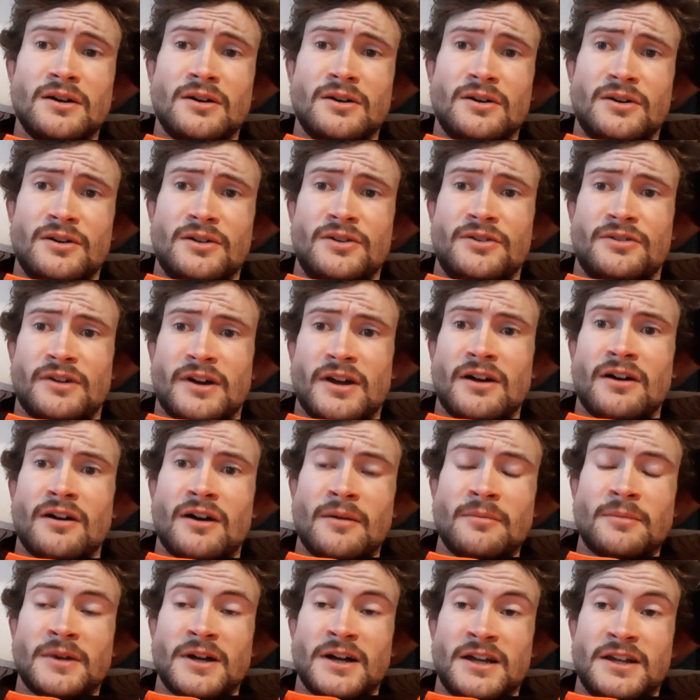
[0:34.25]
Andre
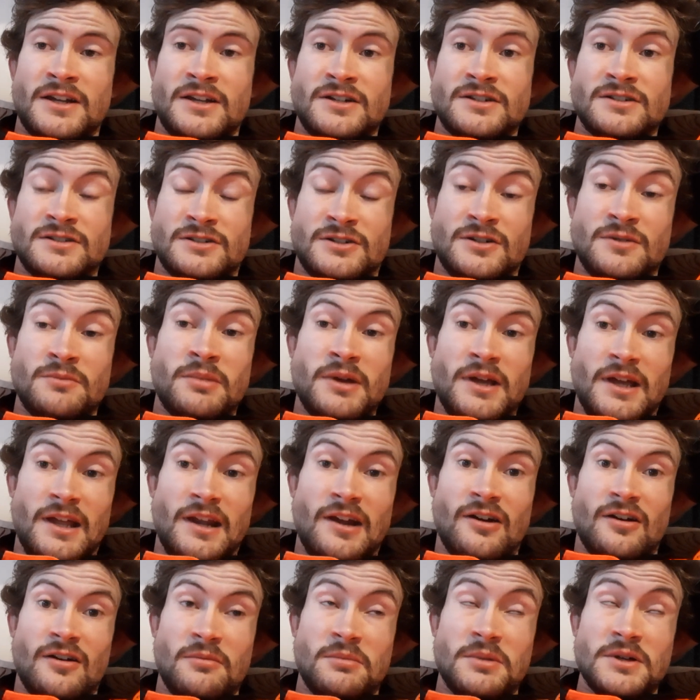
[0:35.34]
Heimgartner should be at
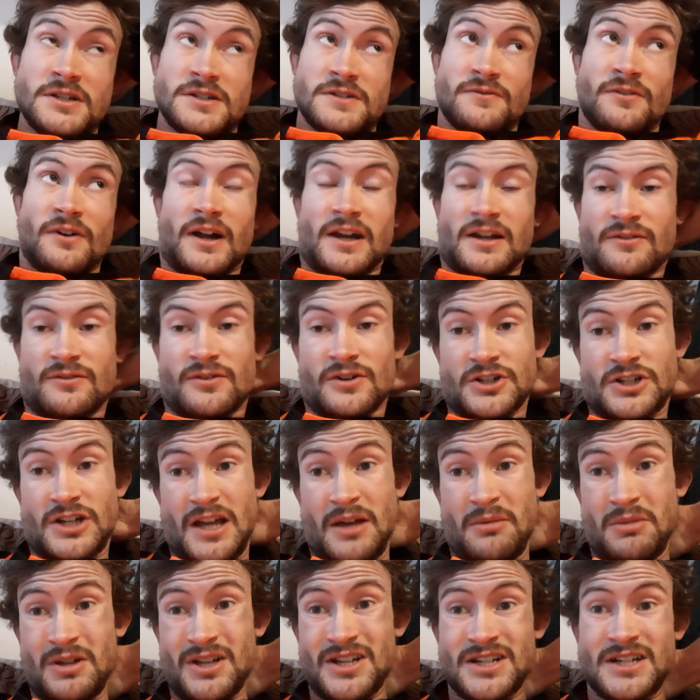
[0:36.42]
Erebus fighting for a
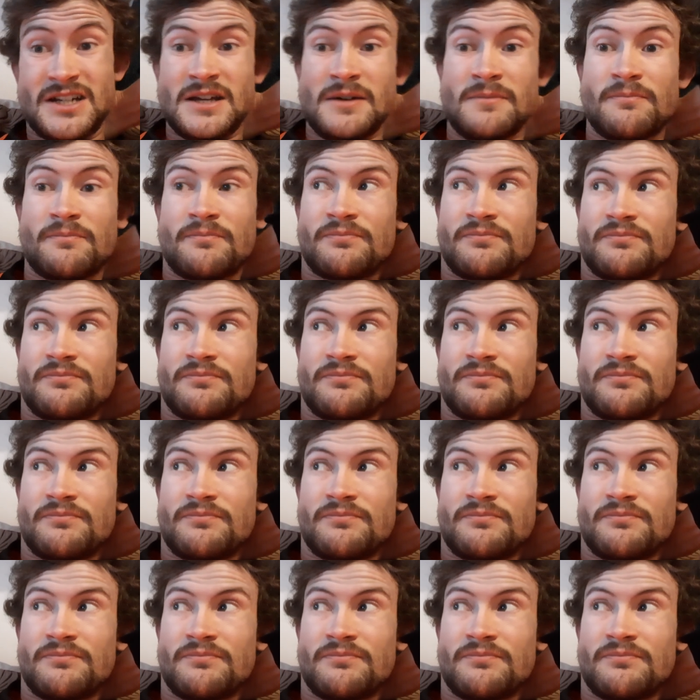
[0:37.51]
championship.